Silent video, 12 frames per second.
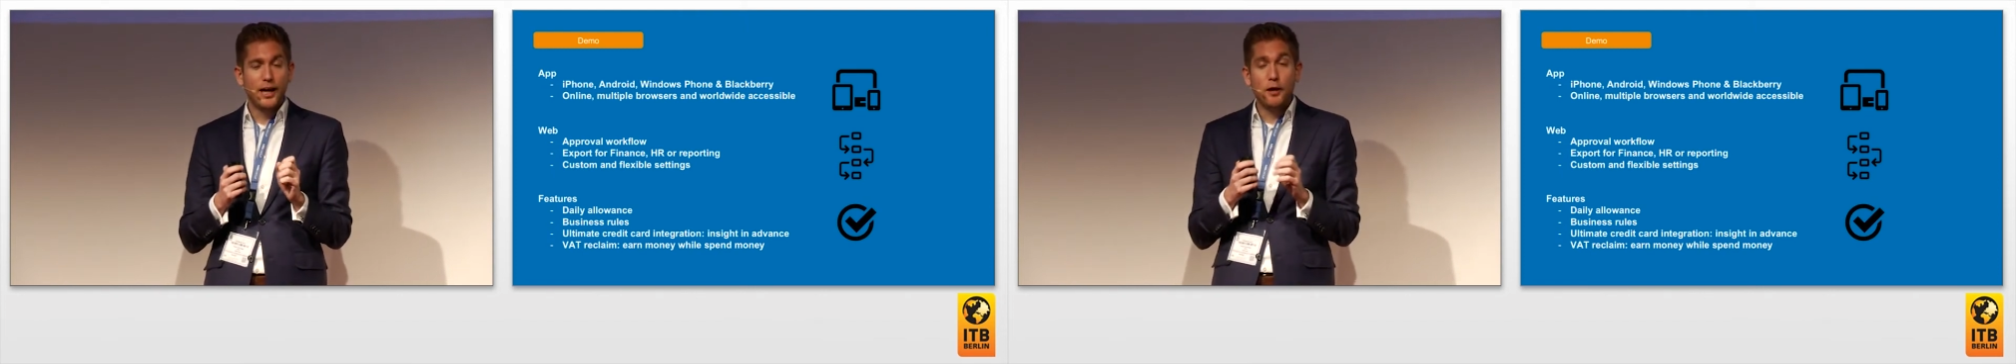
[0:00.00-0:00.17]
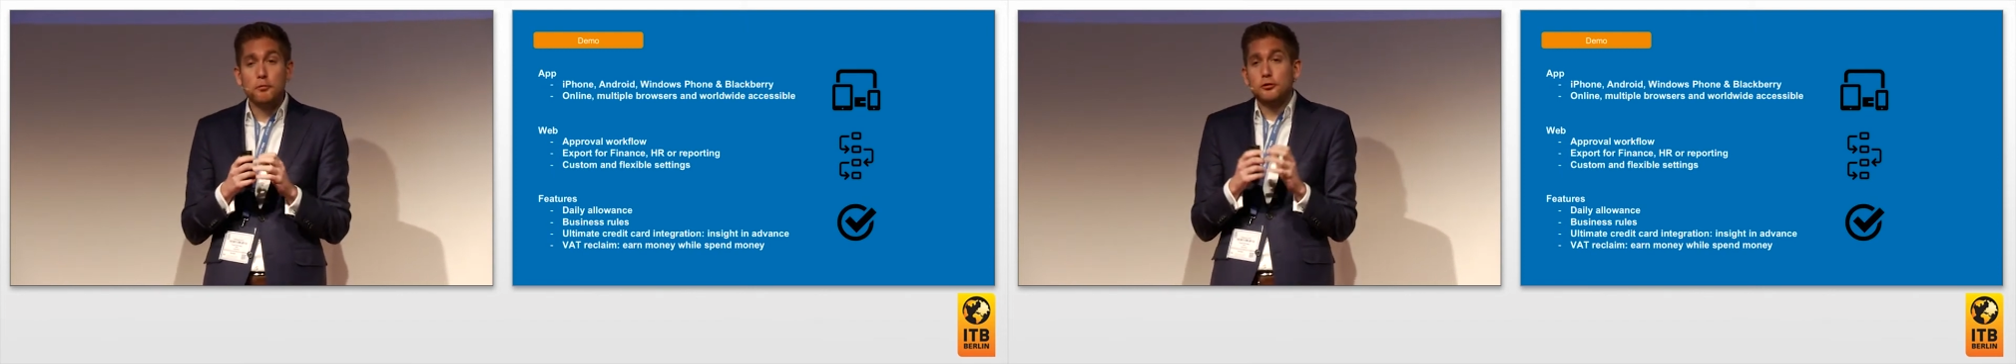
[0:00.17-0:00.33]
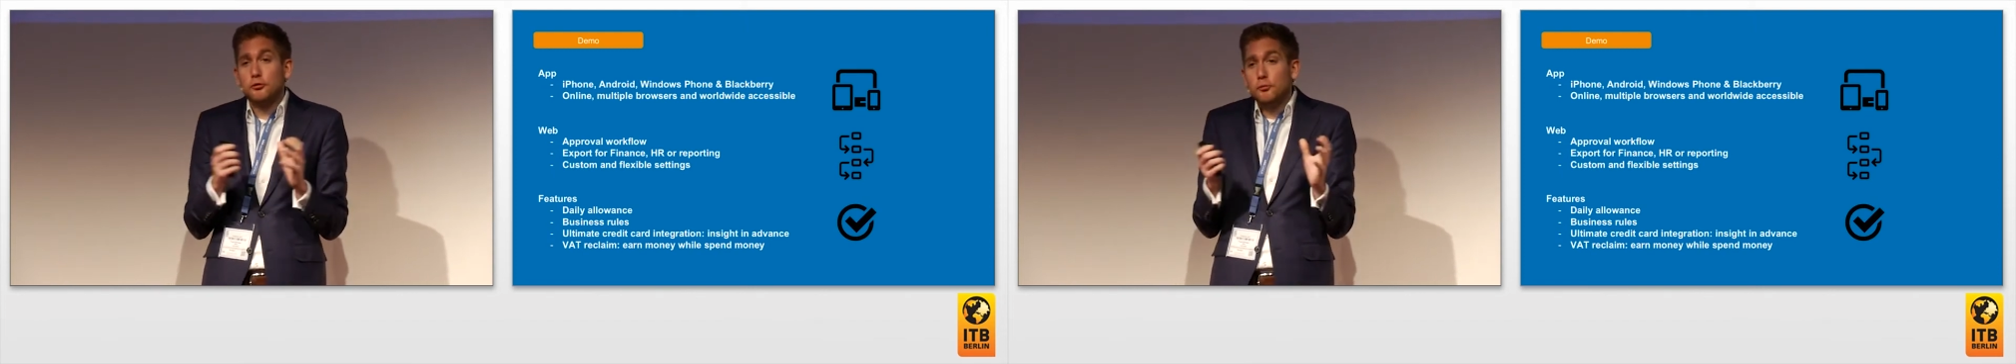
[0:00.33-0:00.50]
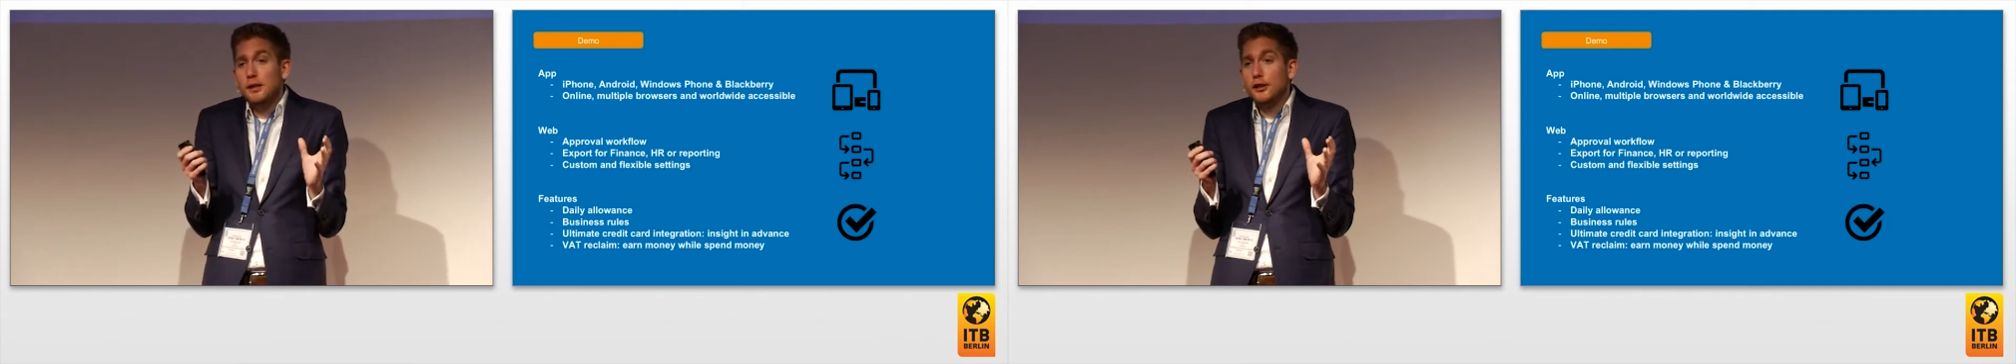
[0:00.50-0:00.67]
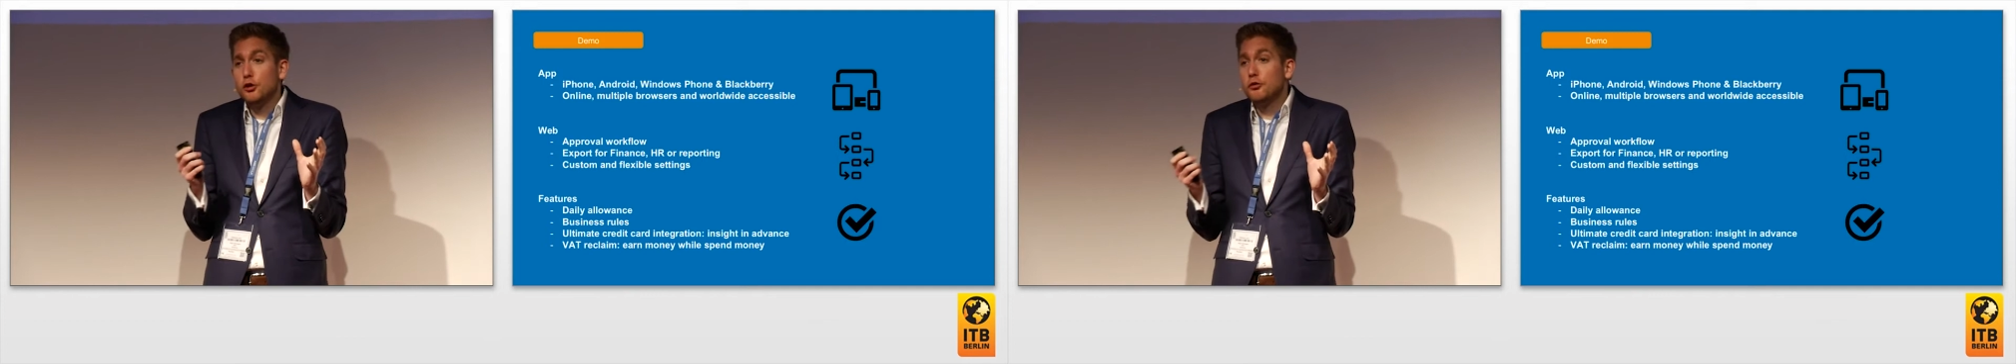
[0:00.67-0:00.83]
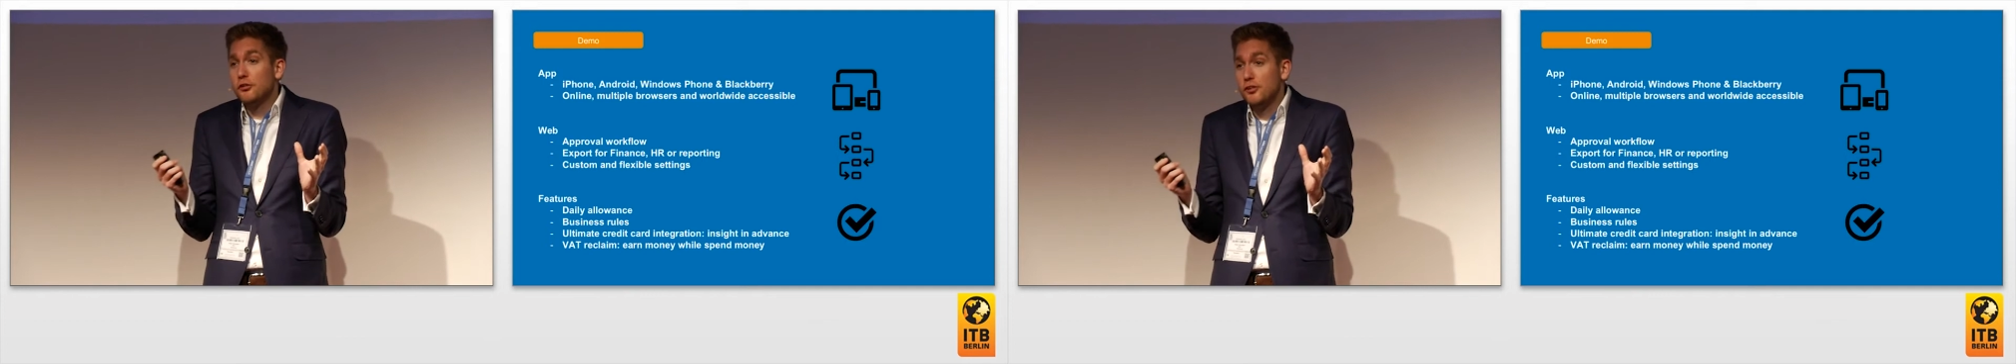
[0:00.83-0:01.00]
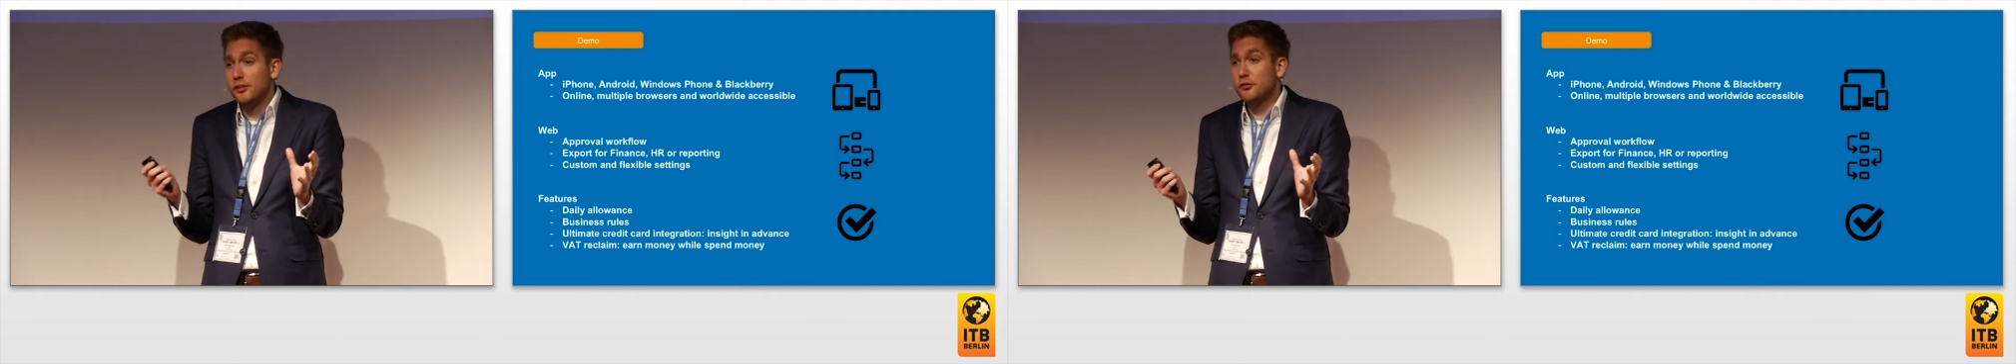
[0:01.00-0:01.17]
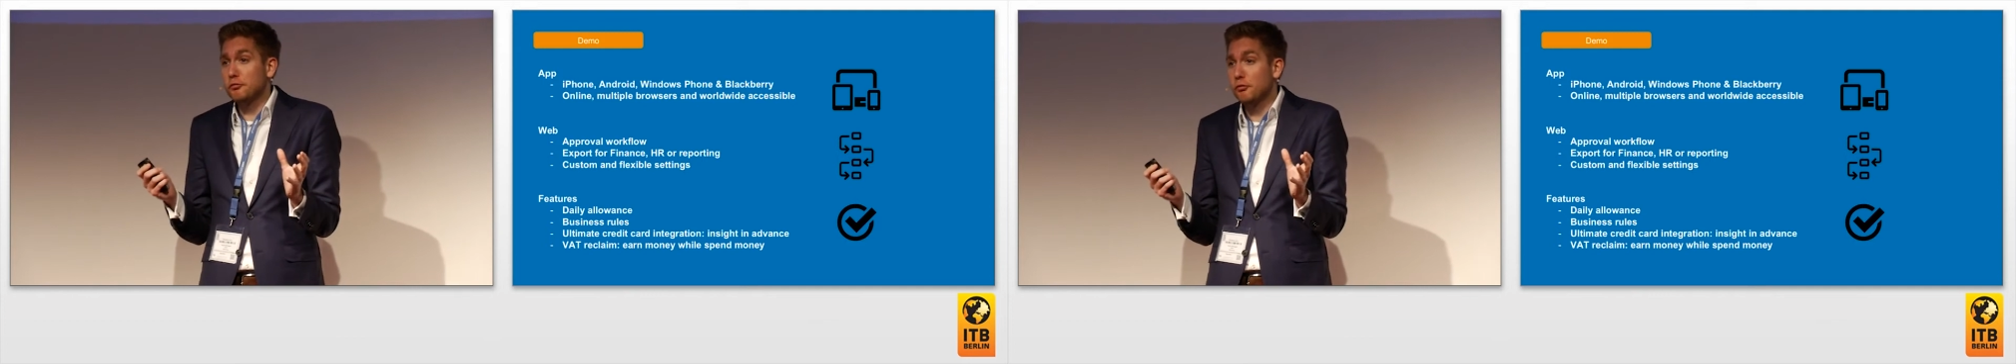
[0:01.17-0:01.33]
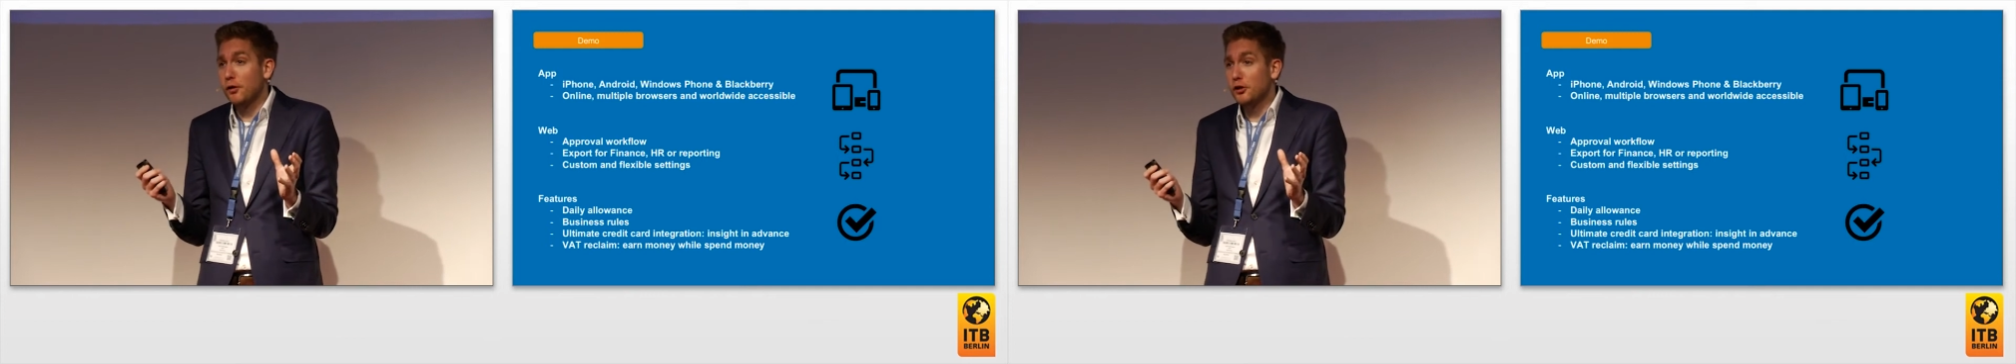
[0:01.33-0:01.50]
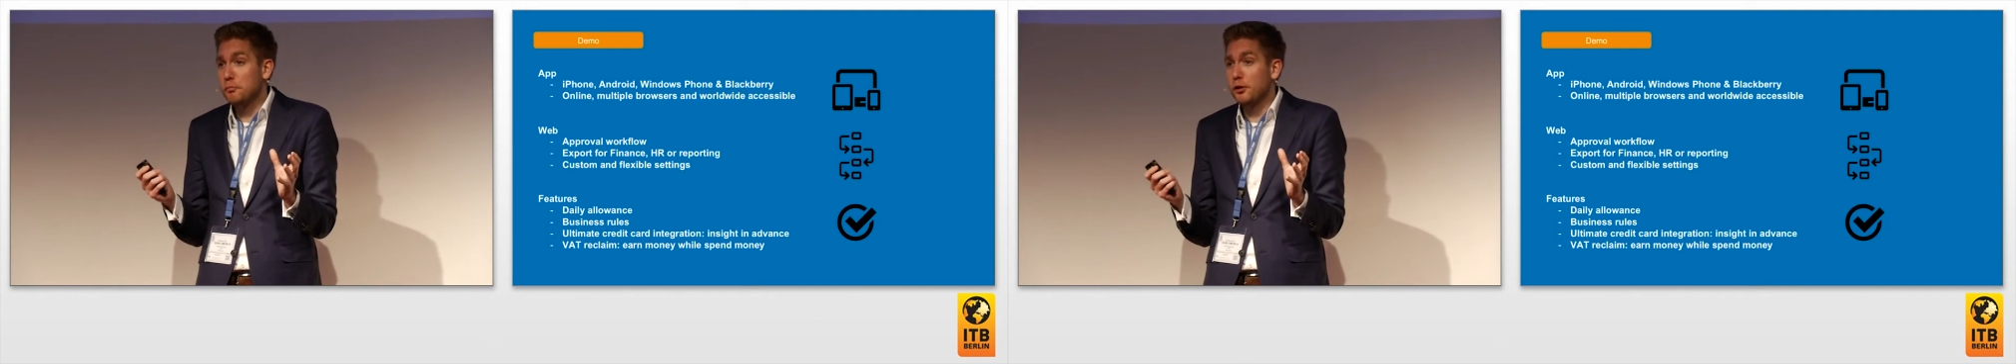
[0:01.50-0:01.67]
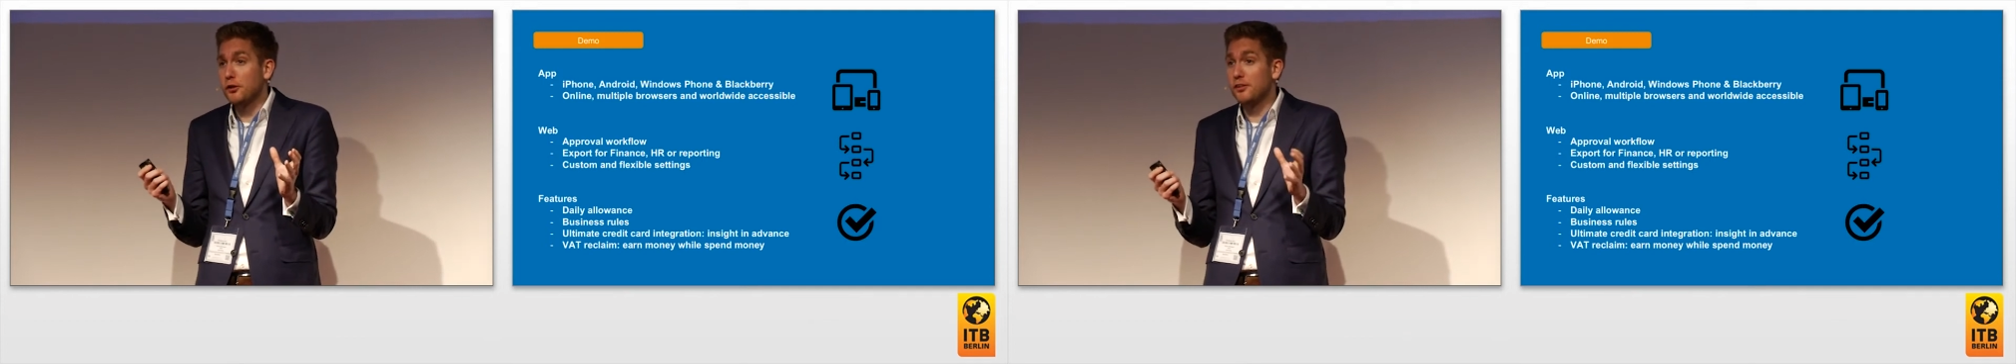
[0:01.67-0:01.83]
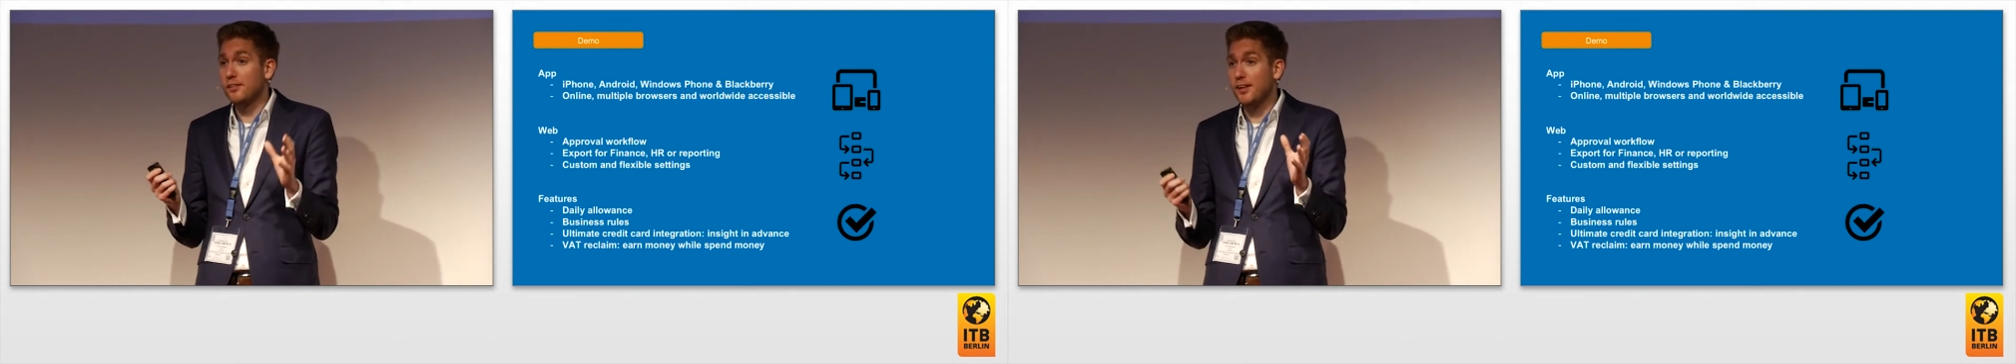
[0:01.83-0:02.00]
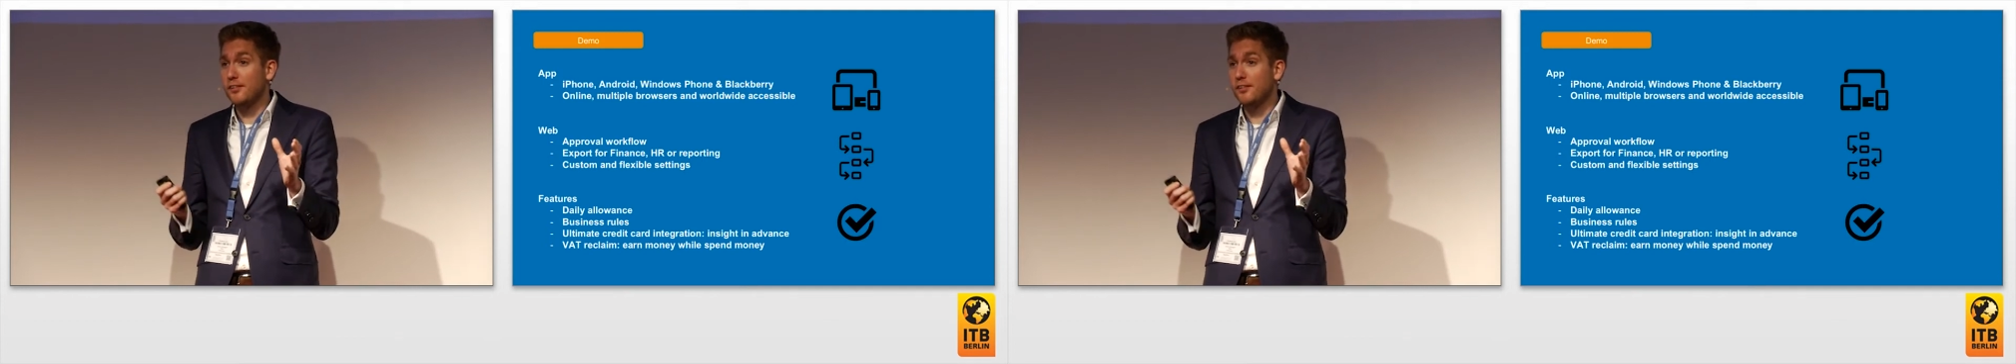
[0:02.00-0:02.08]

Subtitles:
It was a really good decision for us because at